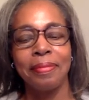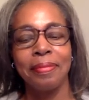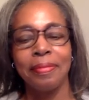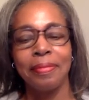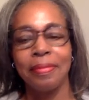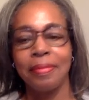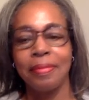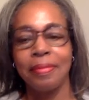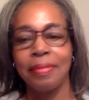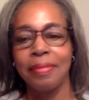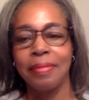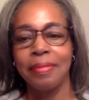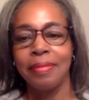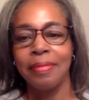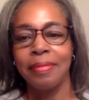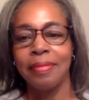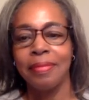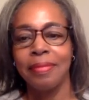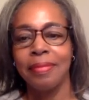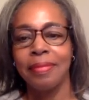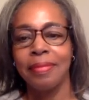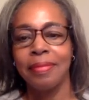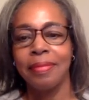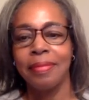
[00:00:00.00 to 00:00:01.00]

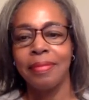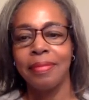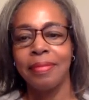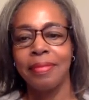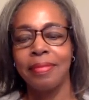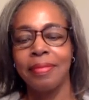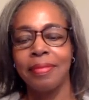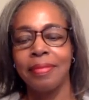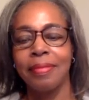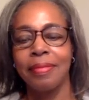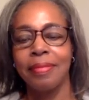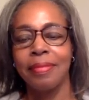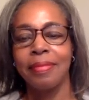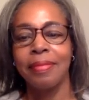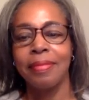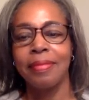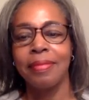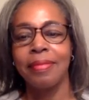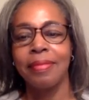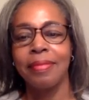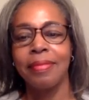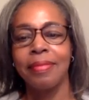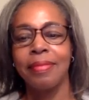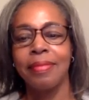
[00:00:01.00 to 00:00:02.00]

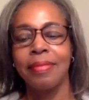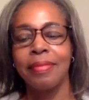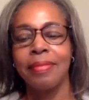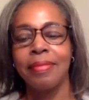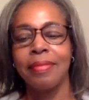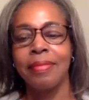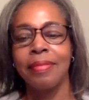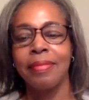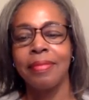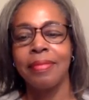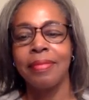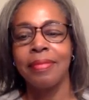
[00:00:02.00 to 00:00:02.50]
(not speaking)